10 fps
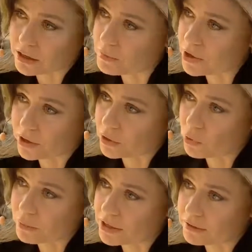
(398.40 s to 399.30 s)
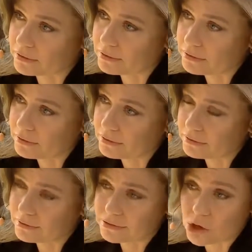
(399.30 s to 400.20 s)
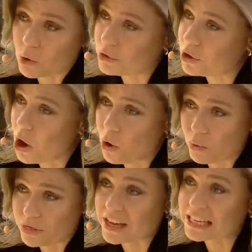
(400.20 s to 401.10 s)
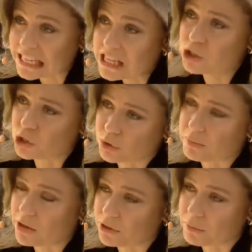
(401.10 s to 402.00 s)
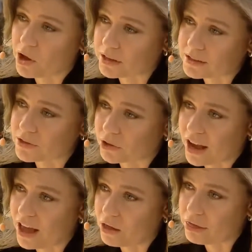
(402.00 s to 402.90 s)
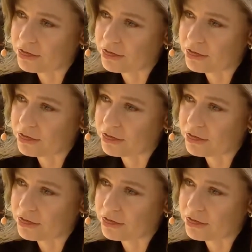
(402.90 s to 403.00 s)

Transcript: American women don't know what they need to about their bodies and their health,